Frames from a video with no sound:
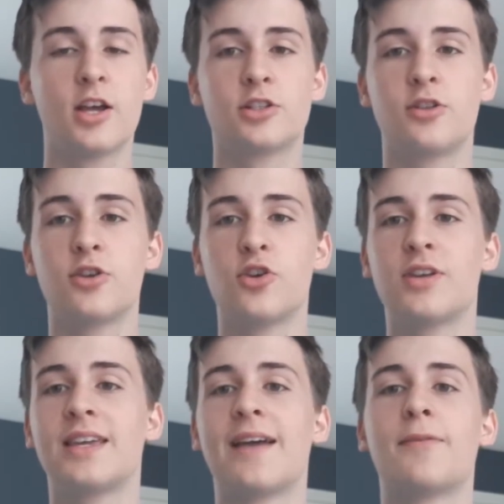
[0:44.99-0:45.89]
so that you
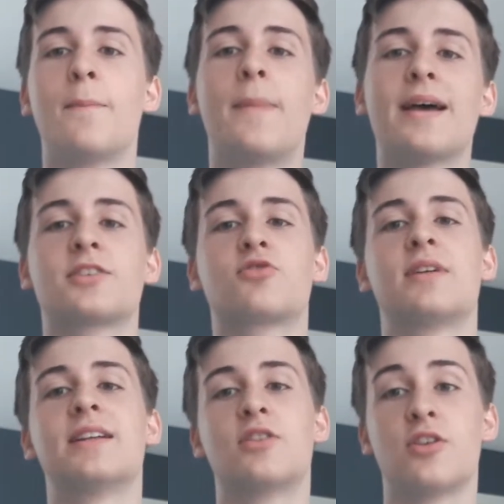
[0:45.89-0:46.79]
can get the best
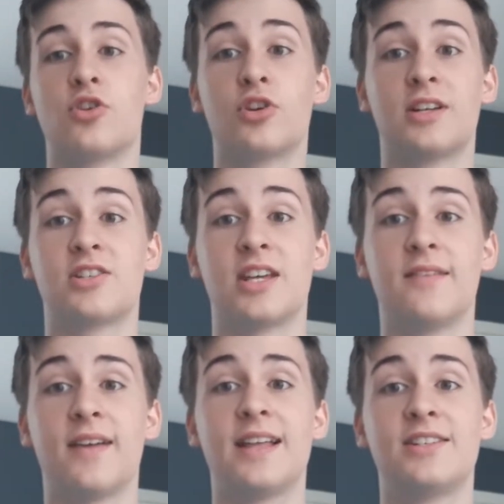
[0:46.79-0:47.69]
grade that you can
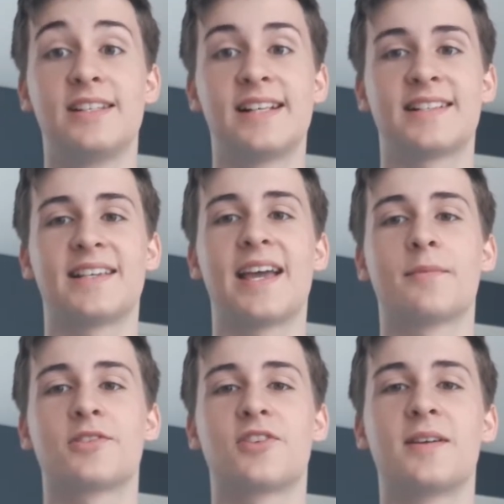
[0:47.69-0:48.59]
achieve in GCSE
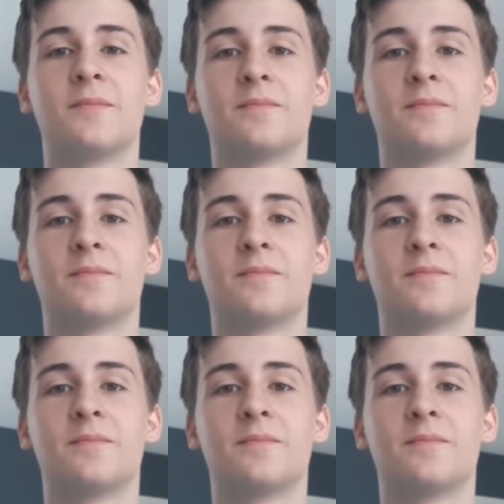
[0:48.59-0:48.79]
chemistry.